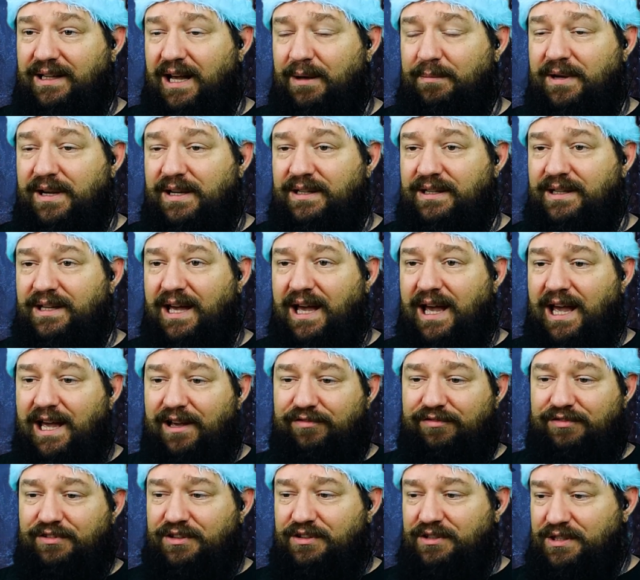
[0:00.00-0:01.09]
I mean, you
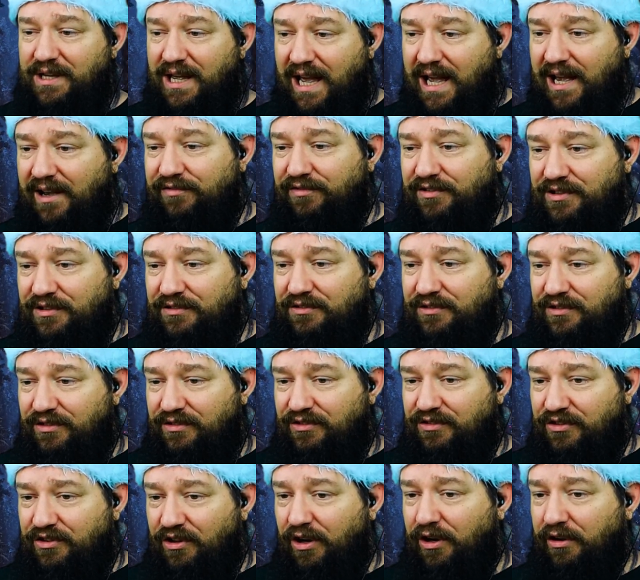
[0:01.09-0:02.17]
have
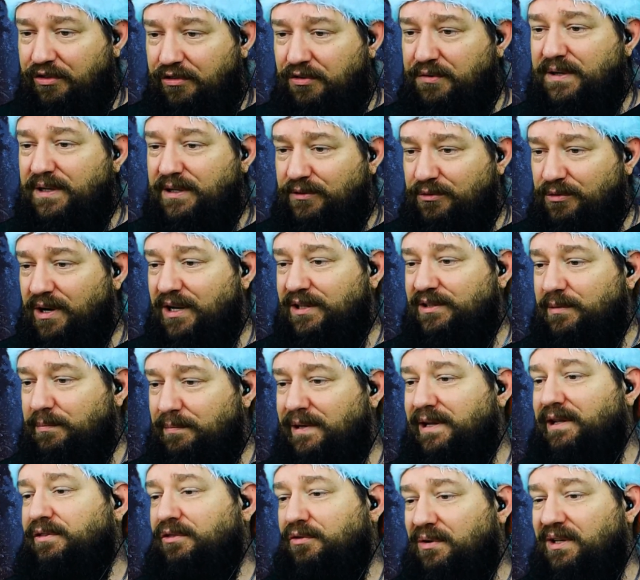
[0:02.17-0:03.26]
the three, right? The
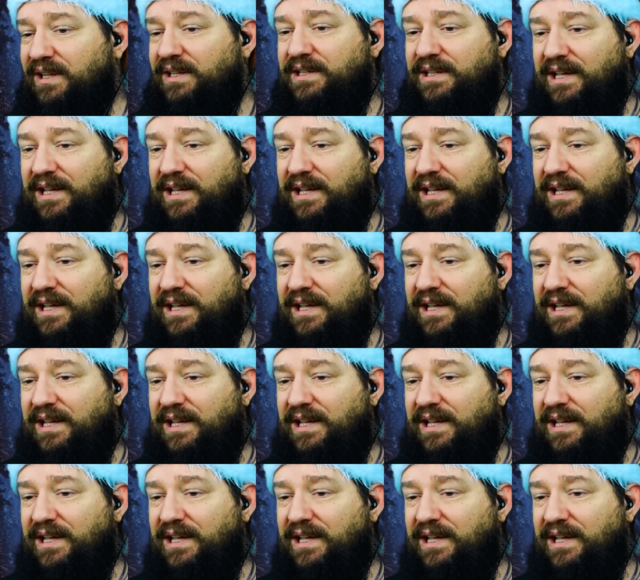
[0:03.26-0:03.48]
big three.